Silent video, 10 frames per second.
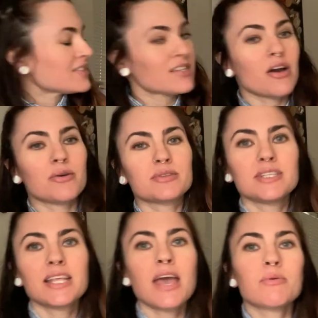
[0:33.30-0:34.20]
So
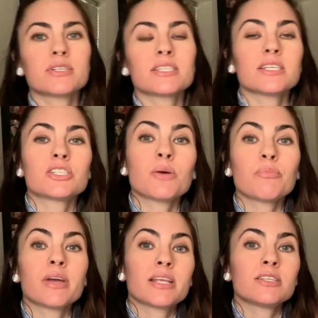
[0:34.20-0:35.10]
today we're just going to jump
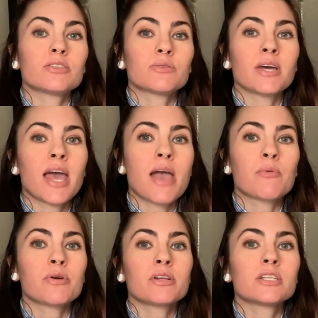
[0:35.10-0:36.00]
right into it and
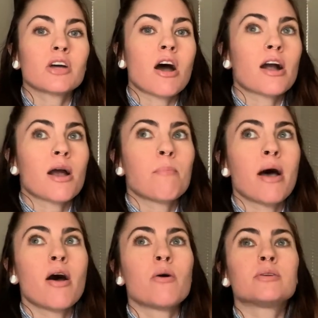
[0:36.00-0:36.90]
we're going to talk
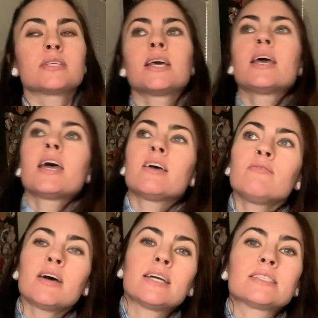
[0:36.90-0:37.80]
about
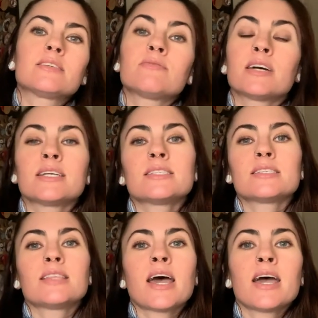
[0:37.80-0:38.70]
advice
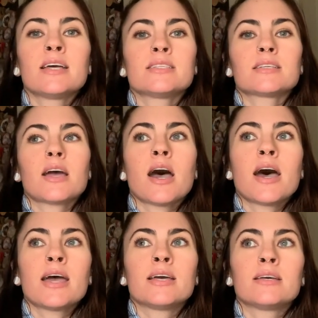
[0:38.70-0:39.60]
that
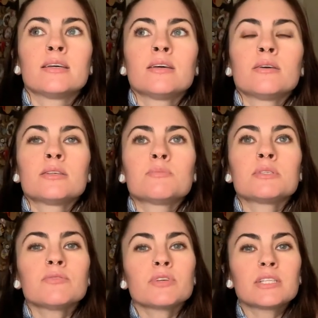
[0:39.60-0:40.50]
I
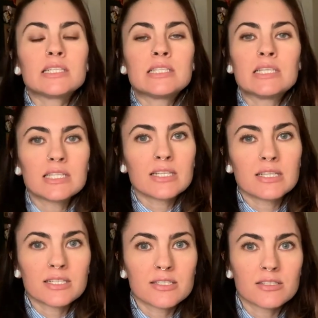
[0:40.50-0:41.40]
specifically didn't
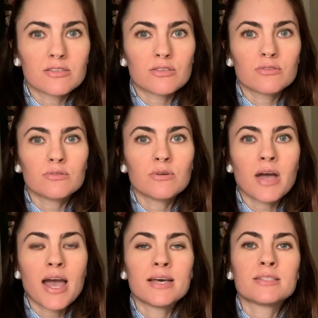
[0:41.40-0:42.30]
listen to
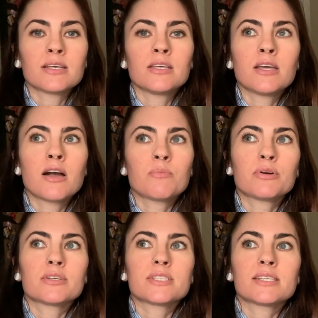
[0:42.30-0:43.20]
as a young
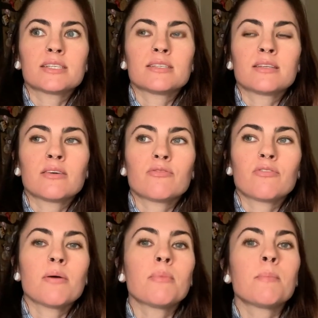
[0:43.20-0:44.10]
person
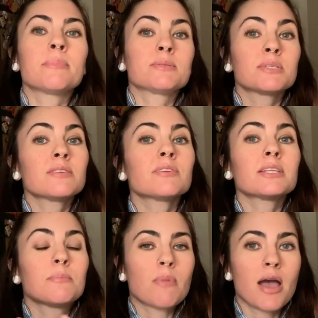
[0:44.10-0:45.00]
from
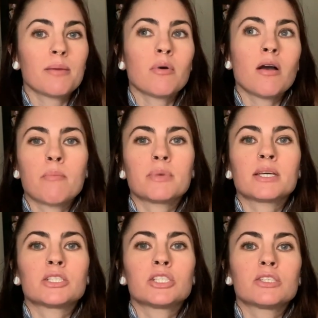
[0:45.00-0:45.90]
specifically my mom,
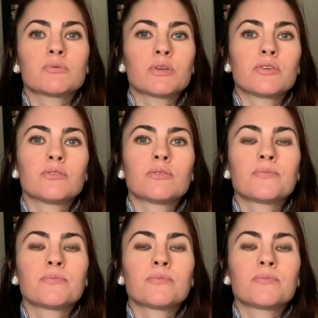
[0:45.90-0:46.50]
because she's the one who